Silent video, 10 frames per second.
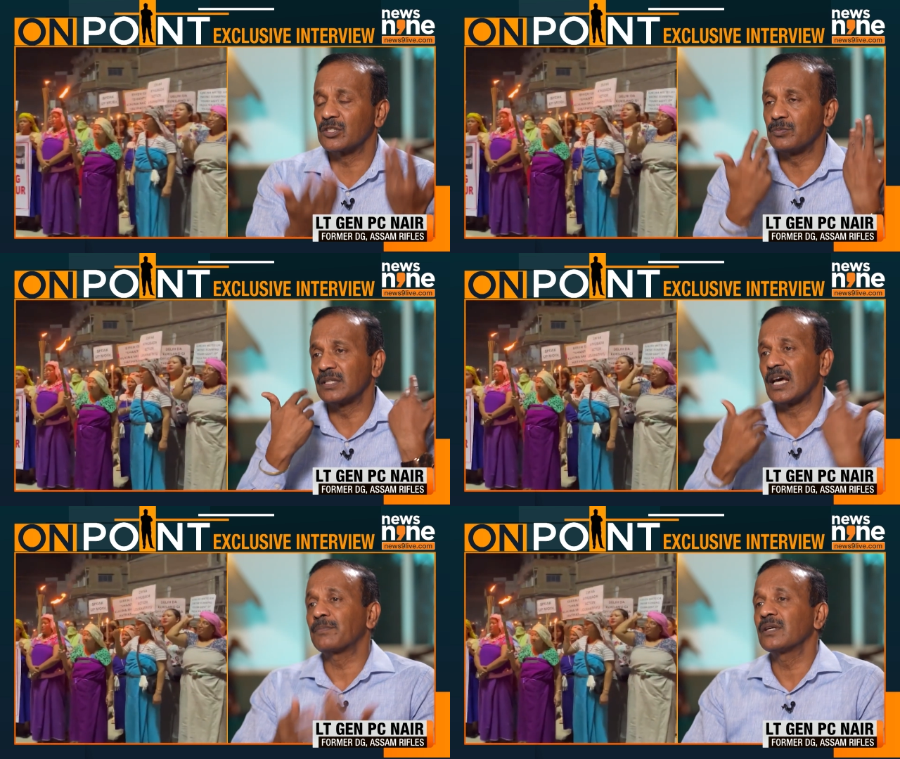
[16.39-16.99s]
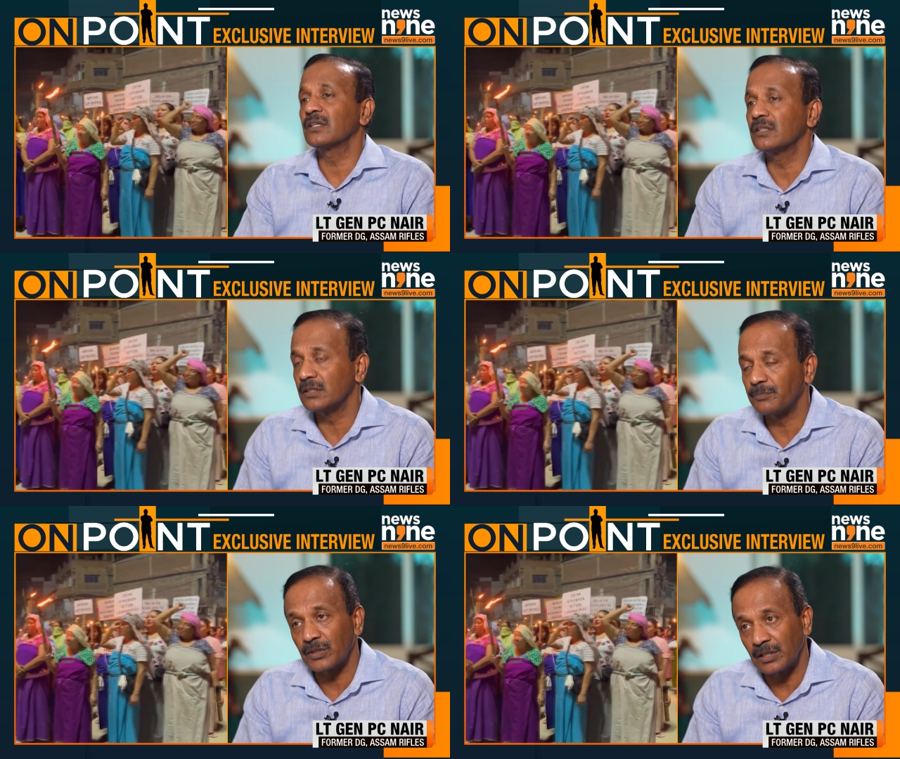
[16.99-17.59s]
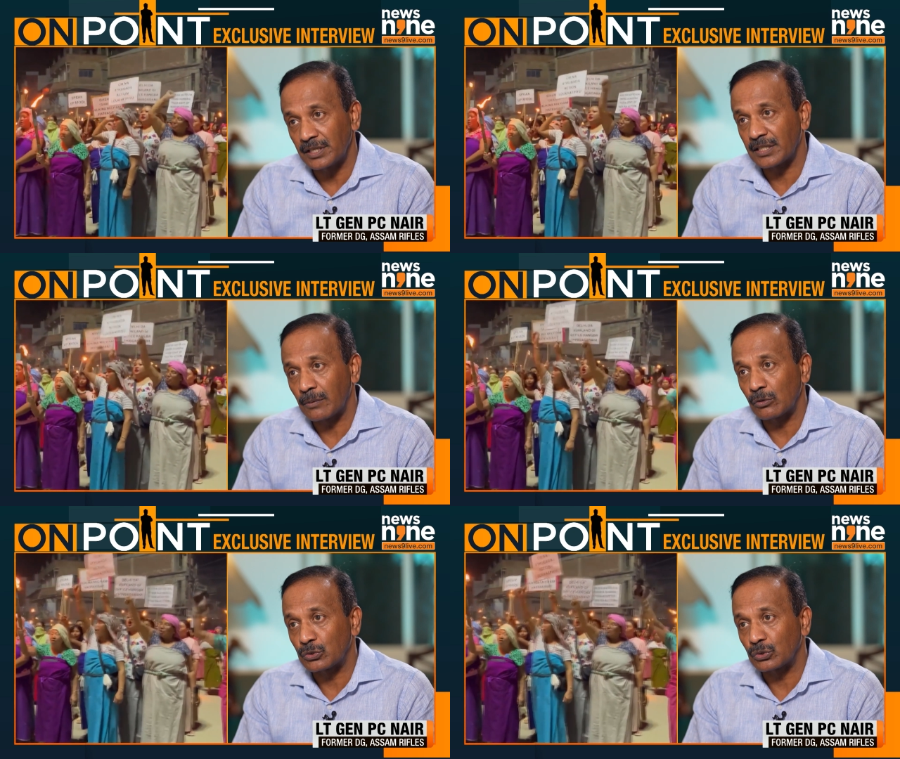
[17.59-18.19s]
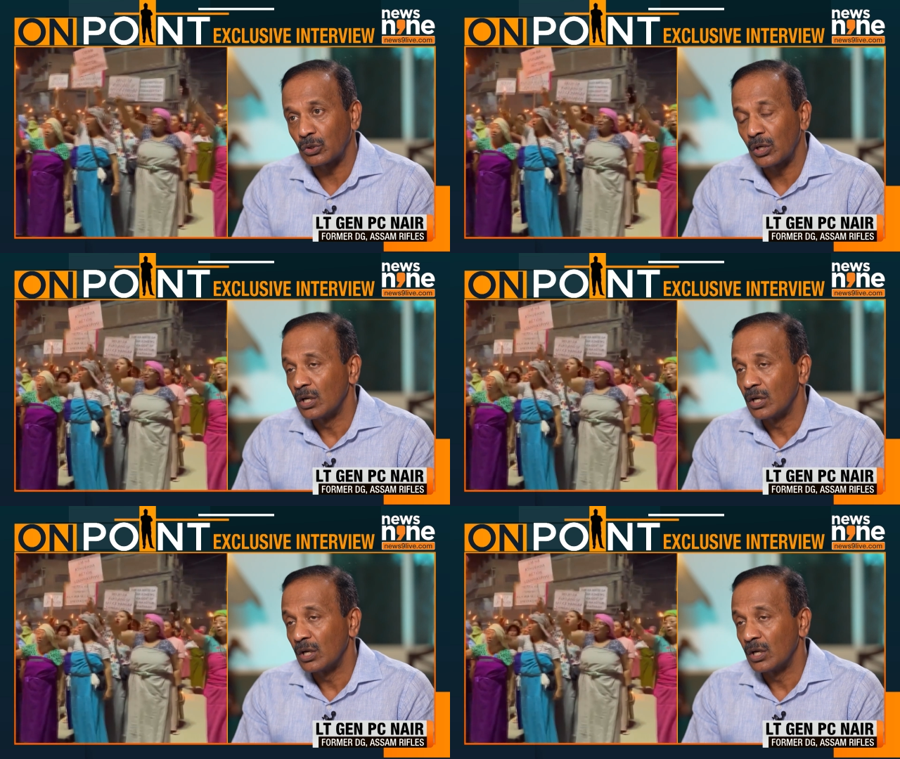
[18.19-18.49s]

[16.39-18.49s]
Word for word: It's been happening uh, earlier time also.